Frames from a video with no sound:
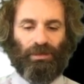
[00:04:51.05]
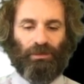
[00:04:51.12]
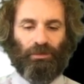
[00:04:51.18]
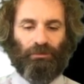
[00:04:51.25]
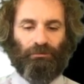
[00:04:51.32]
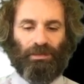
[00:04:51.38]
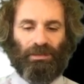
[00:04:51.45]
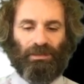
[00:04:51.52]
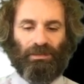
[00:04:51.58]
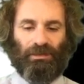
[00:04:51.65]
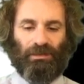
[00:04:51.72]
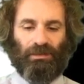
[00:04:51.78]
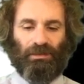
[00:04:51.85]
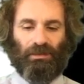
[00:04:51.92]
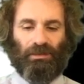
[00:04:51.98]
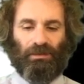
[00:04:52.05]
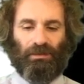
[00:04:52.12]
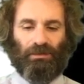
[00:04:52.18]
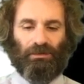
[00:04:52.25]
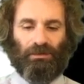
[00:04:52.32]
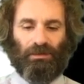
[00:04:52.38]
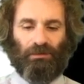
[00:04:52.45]
3
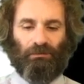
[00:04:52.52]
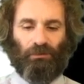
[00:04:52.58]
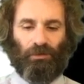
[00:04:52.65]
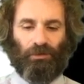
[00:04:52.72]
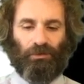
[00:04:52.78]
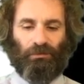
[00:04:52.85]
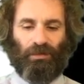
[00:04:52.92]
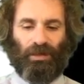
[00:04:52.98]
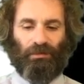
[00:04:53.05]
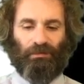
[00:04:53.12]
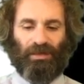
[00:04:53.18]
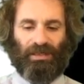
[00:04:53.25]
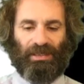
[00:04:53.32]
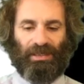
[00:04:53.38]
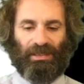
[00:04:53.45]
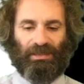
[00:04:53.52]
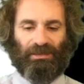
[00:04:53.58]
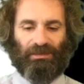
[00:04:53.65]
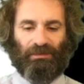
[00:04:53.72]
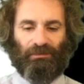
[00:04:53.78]
to multiply by 8,